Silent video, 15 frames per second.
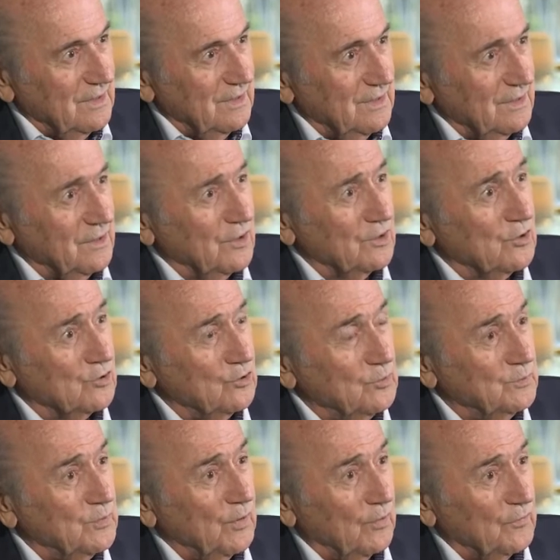a
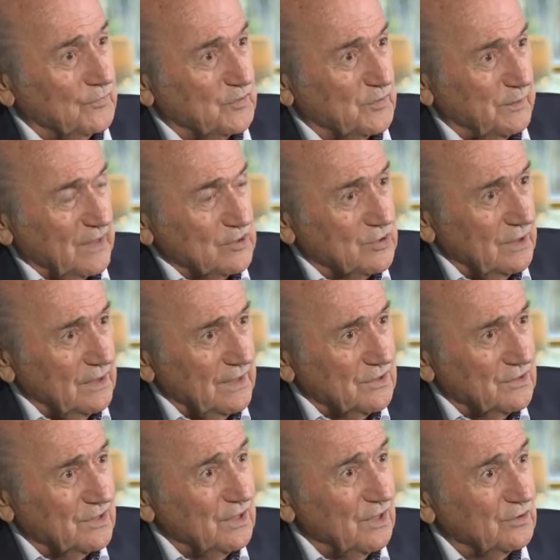group of
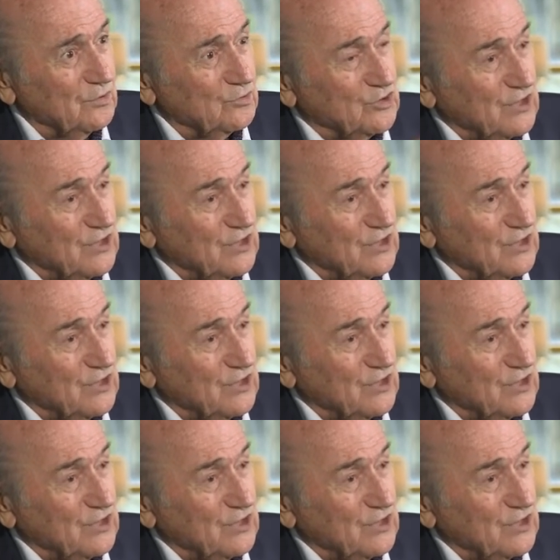specialists to